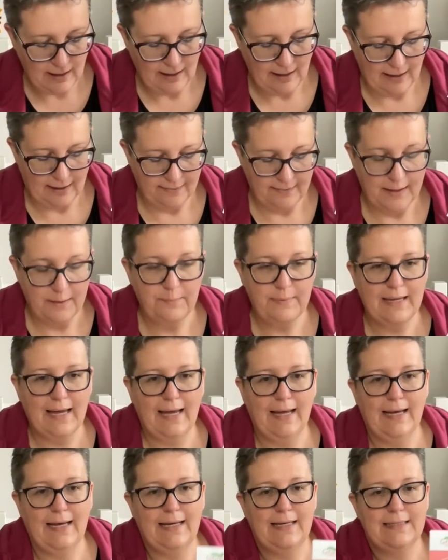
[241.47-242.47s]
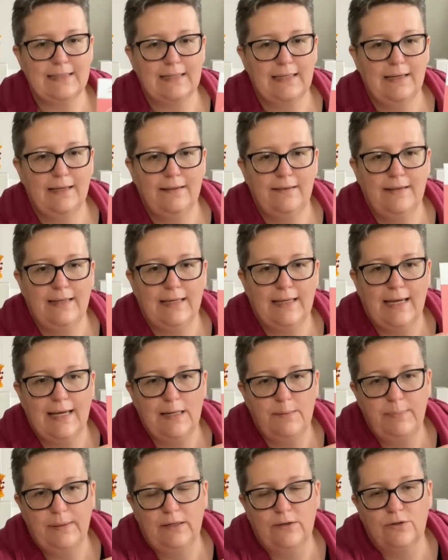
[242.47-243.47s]
And then we had the
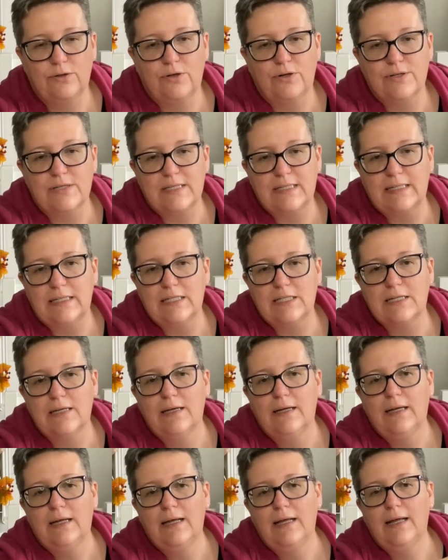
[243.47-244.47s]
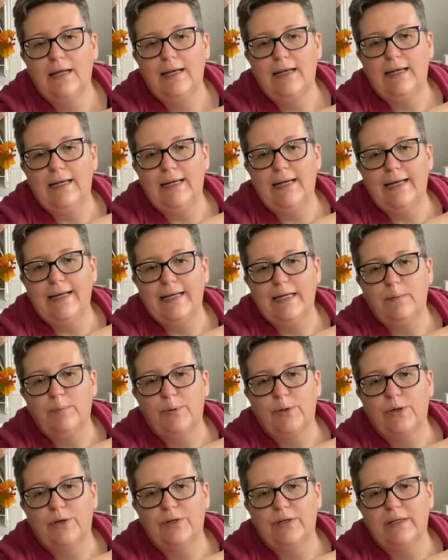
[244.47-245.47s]
Caterpillar cross stitch
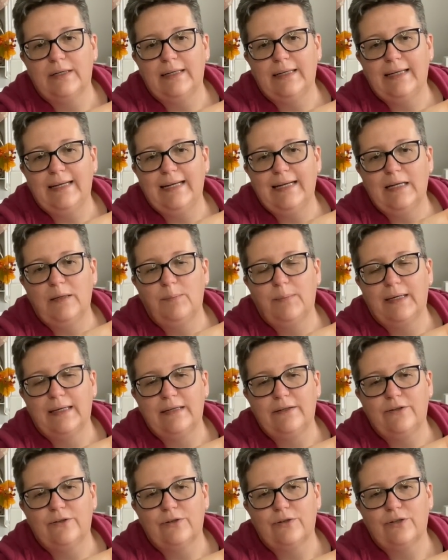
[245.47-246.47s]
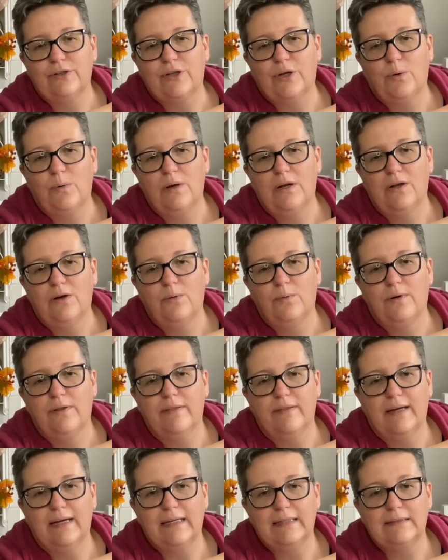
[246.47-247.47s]
Ladybird needle minder to go along with
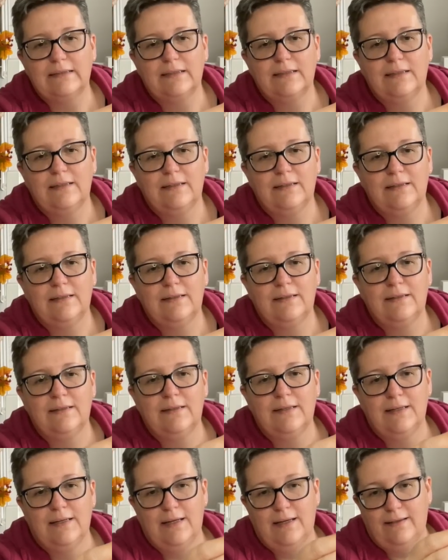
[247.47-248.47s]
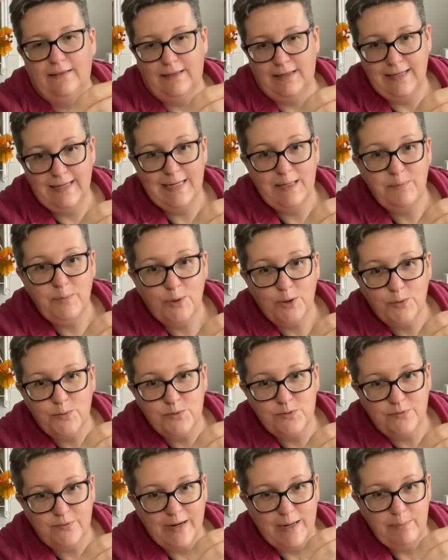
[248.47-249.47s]
that. The Ladybird was
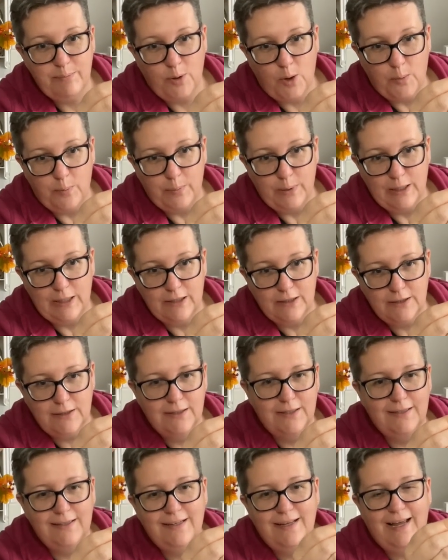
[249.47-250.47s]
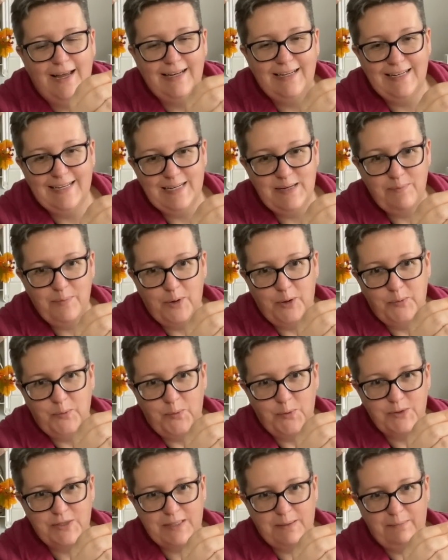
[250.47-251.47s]
very popular, and Ladybird
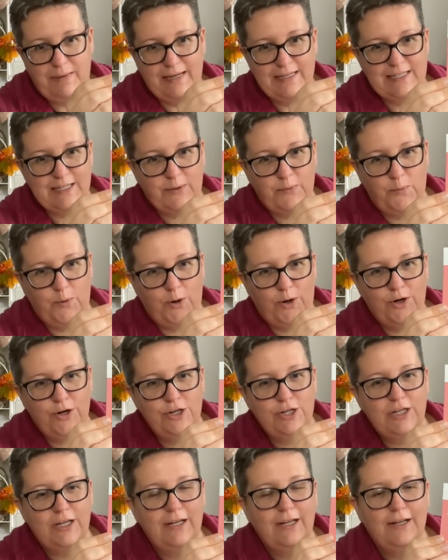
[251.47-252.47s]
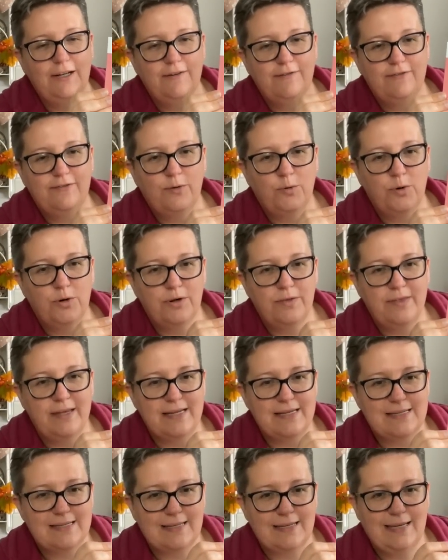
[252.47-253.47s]
was the magic word for
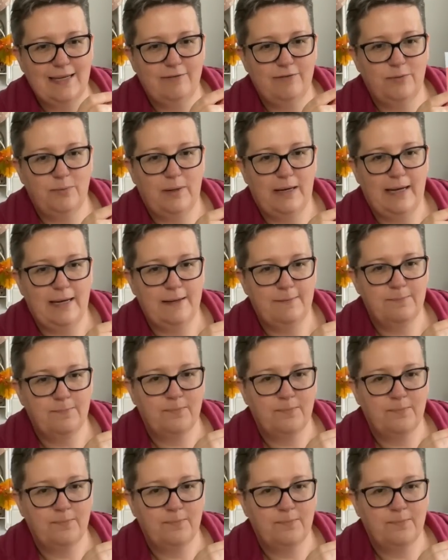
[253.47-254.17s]
this giveaway.